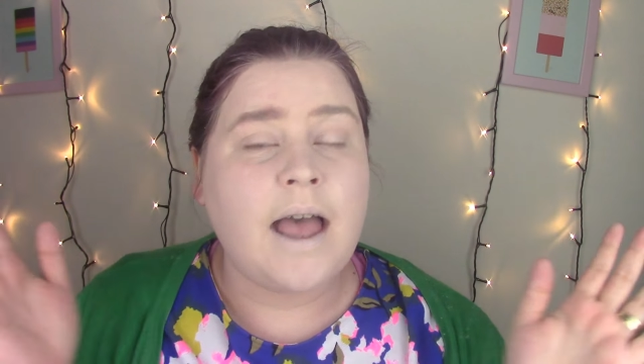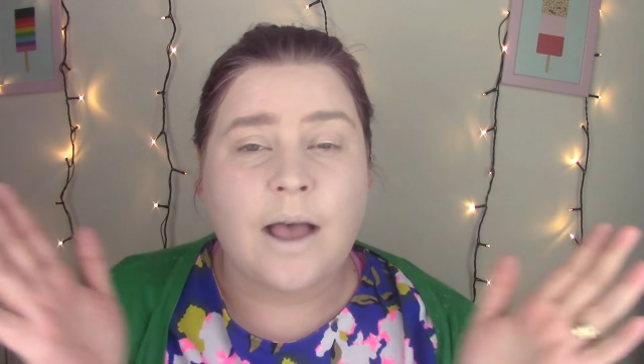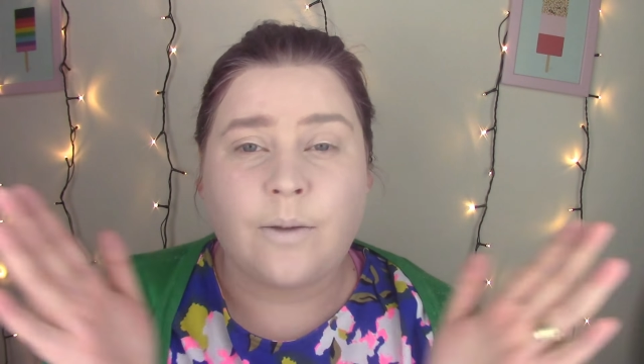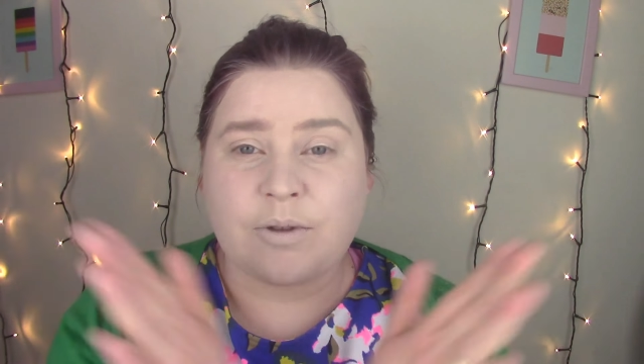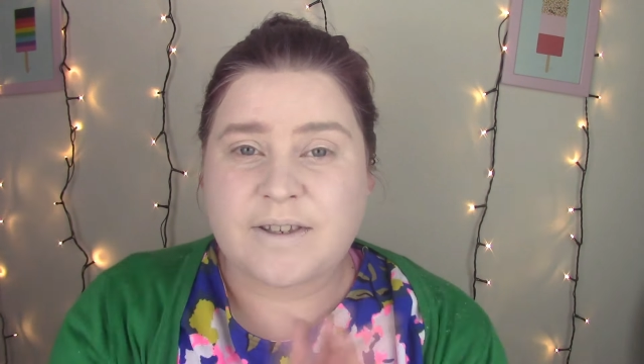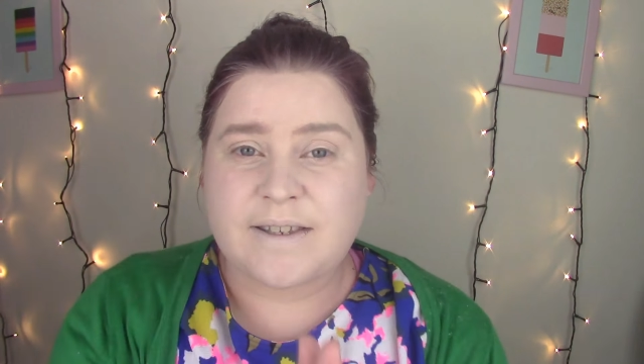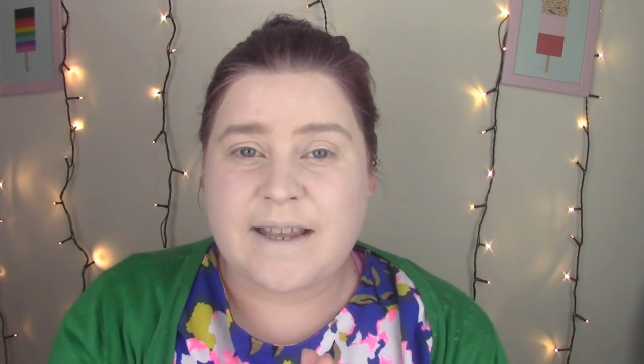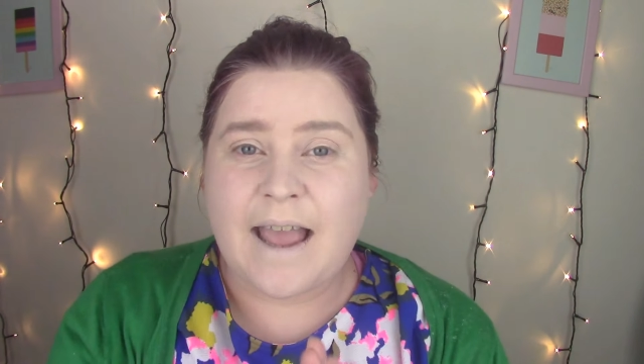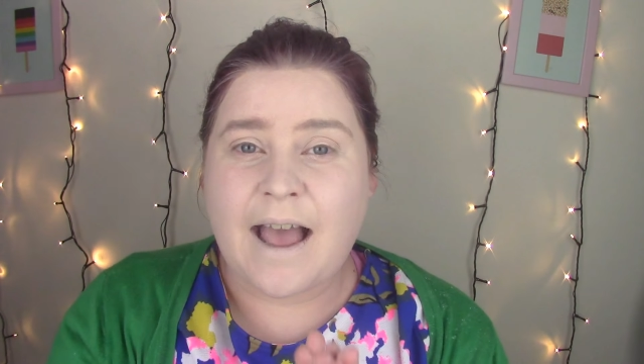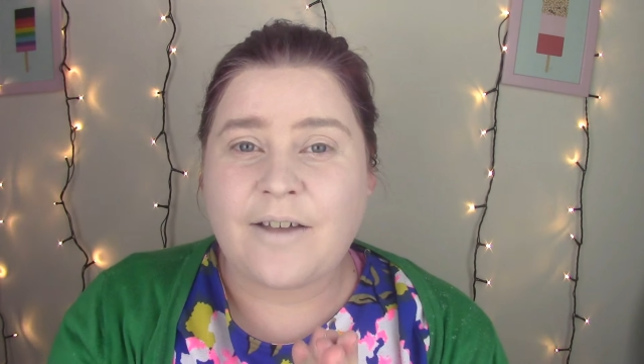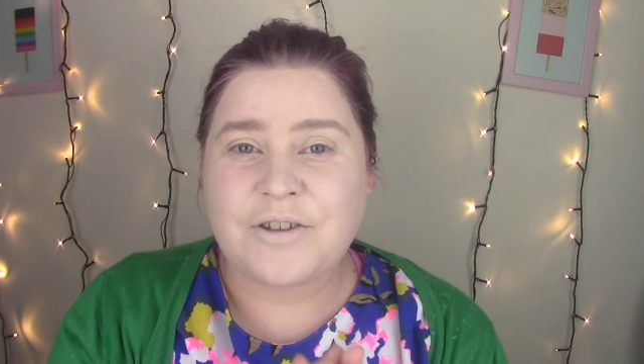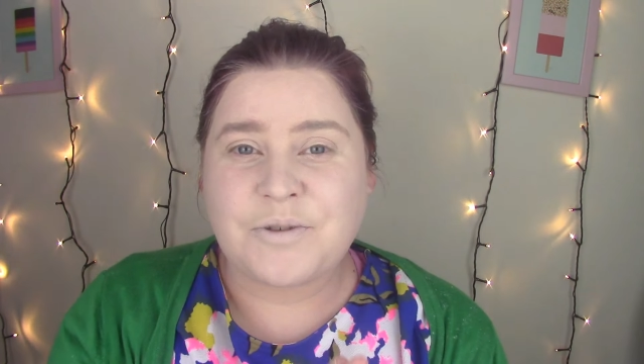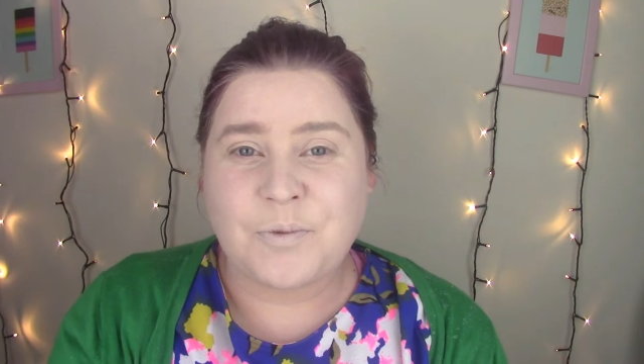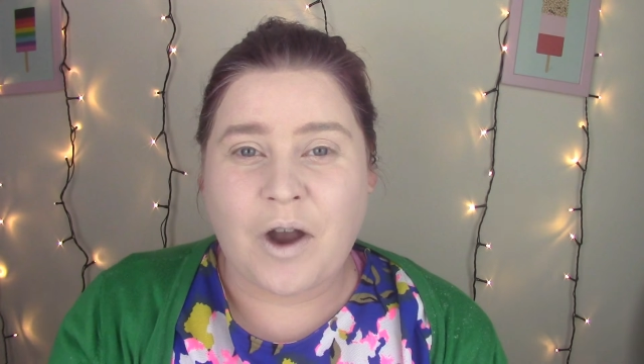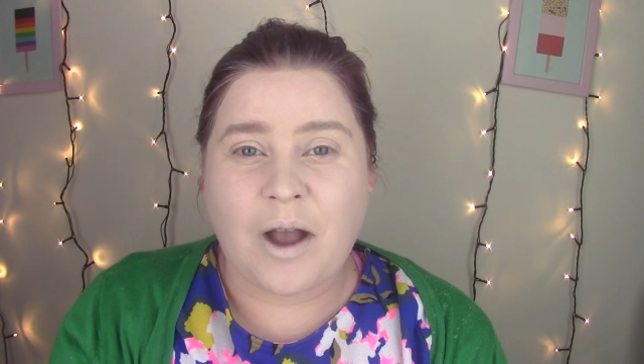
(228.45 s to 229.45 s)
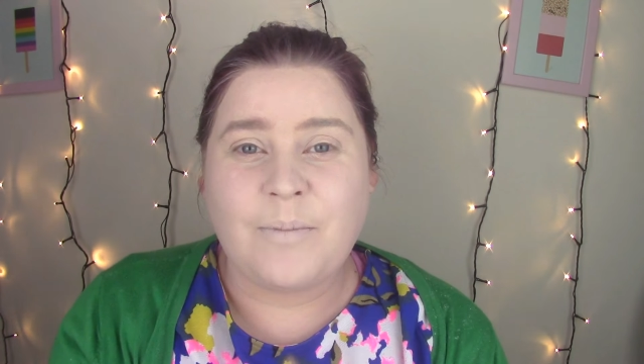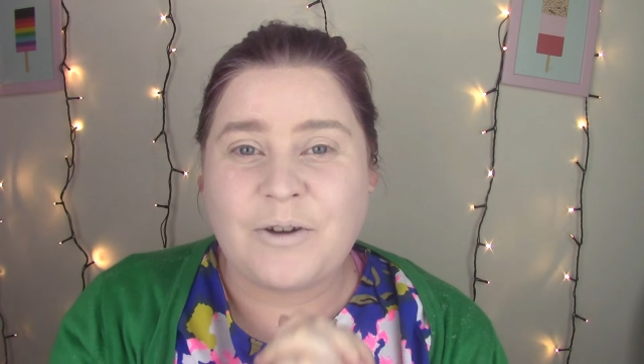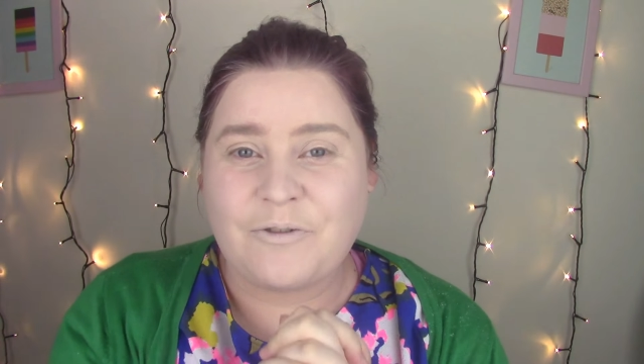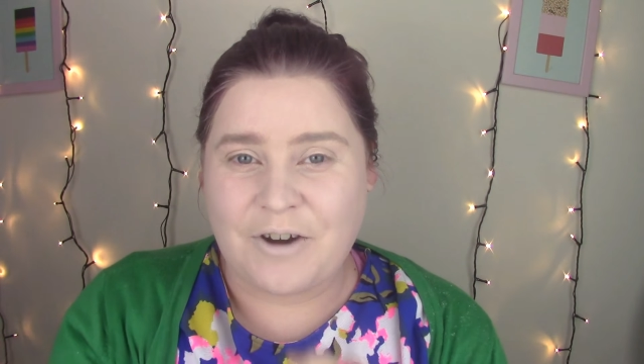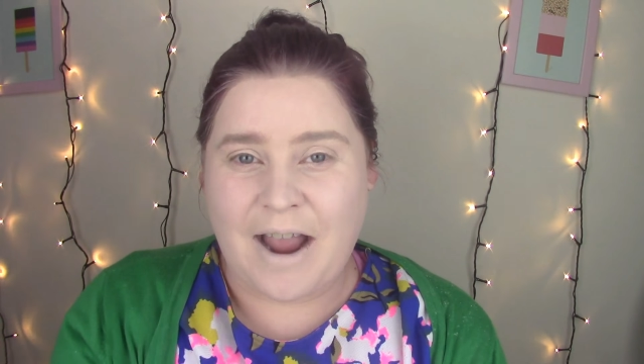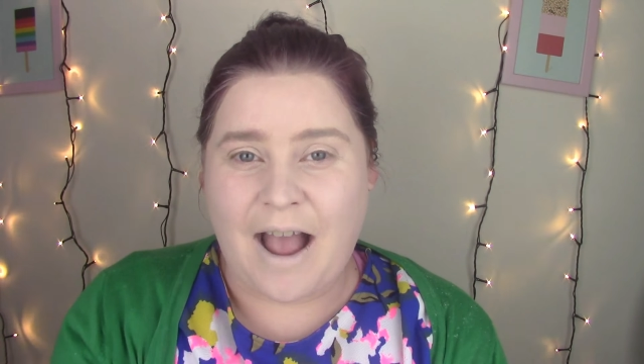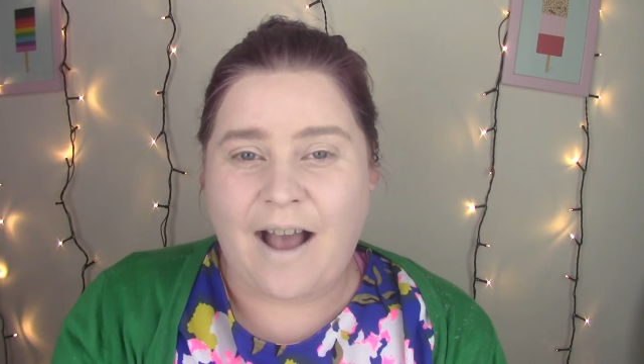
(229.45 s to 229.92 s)
and we'll see how this
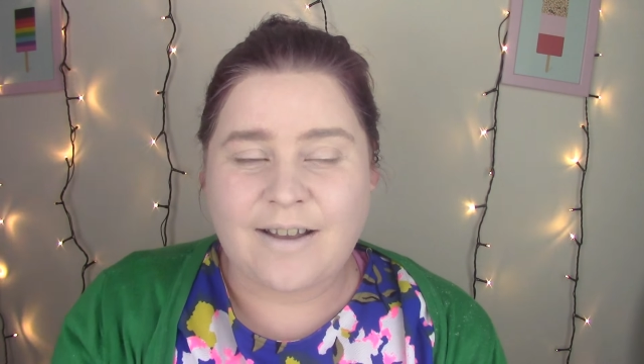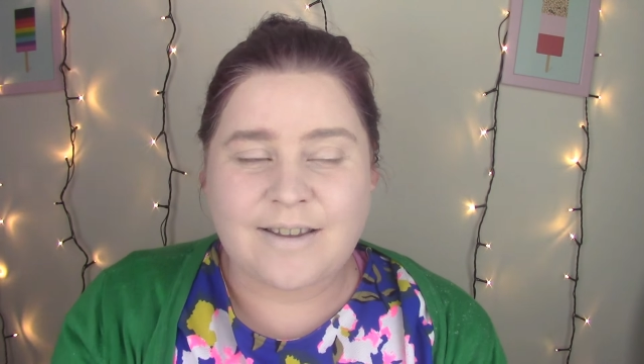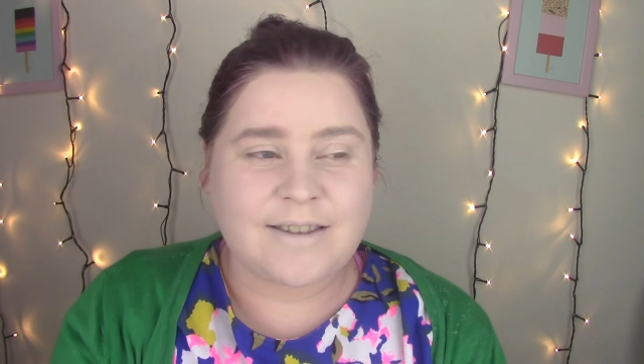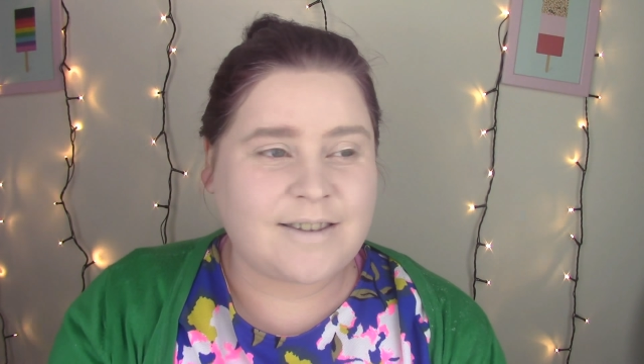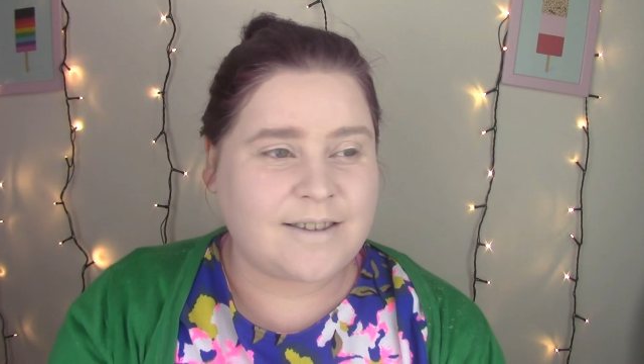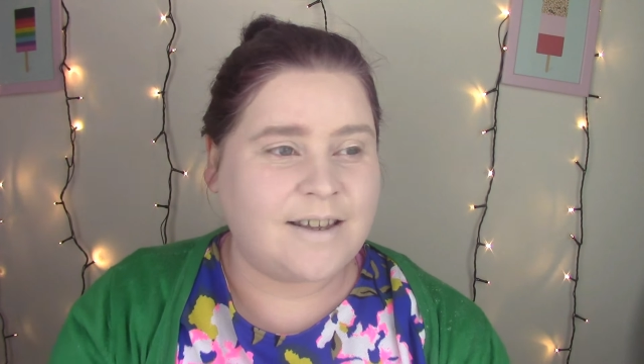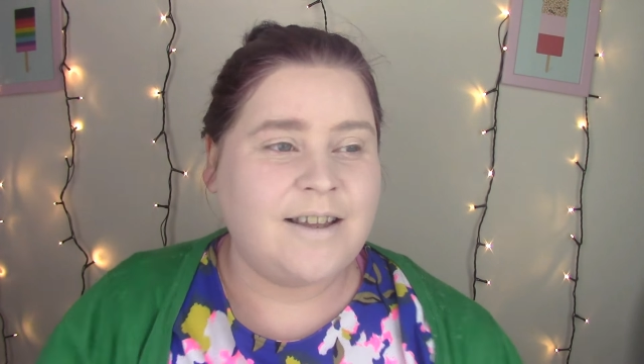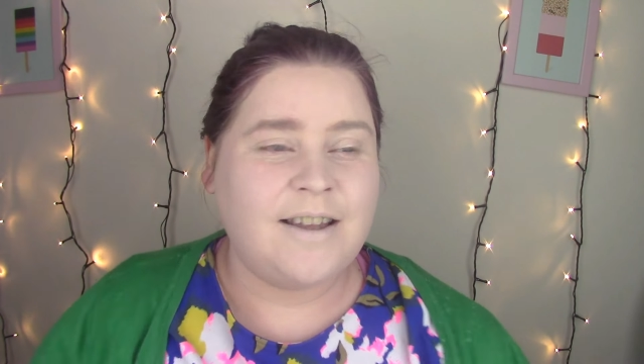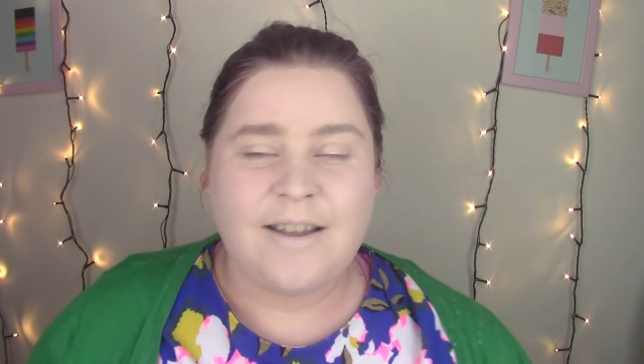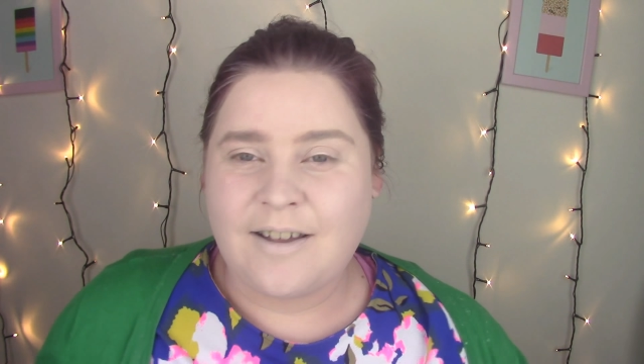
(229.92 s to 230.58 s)
primer reacts.